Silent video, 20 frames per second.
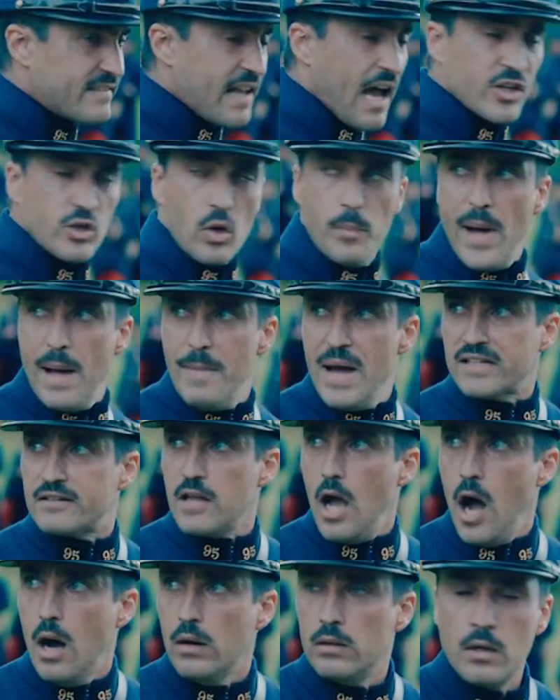The
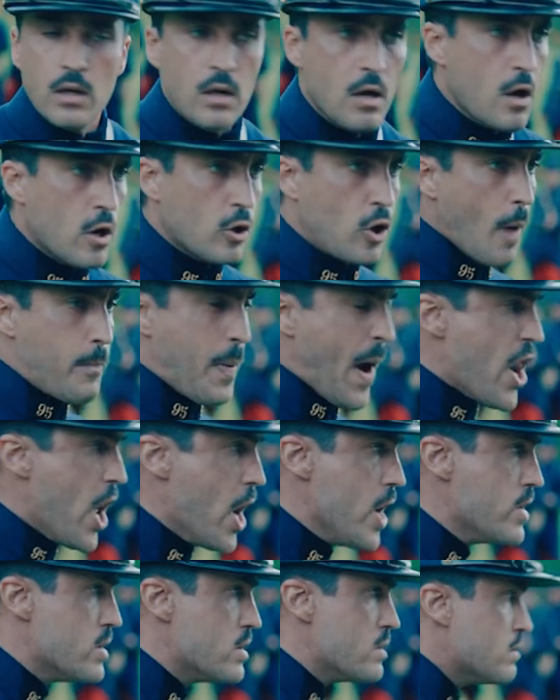Germans want to invade it
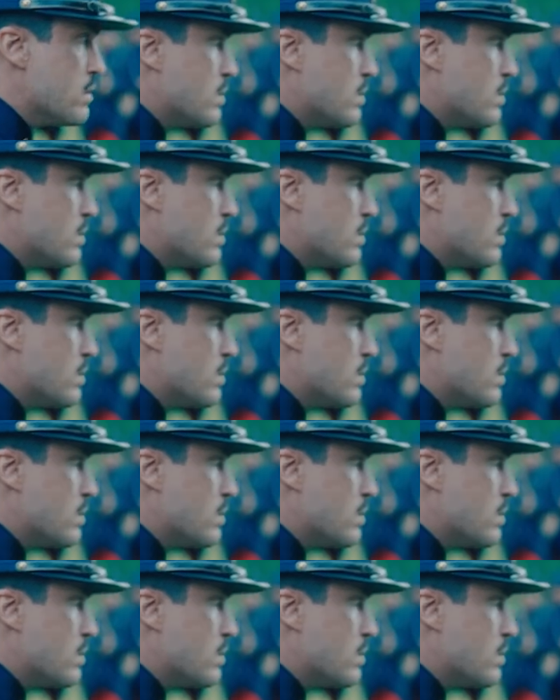as soon